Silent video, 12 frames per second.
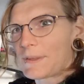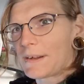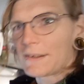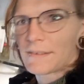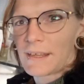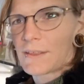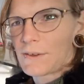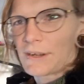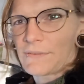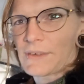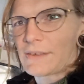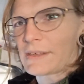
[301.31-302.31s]
there. It's like
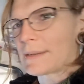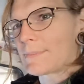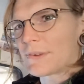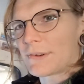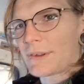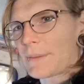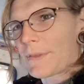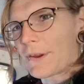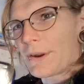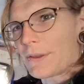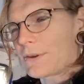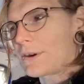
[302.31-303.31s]
35 amps or
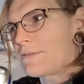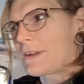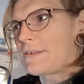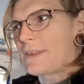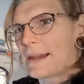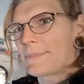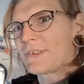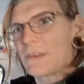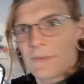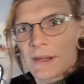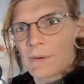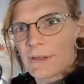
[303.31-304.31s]
something, 35 amps
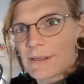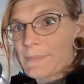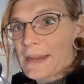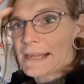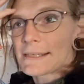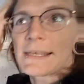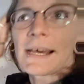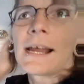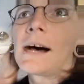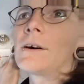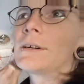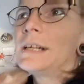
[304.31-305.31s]
if I were to max that
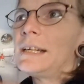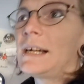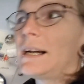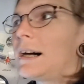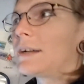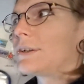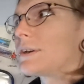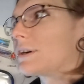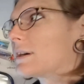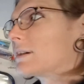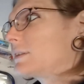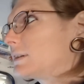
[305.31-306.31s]
out under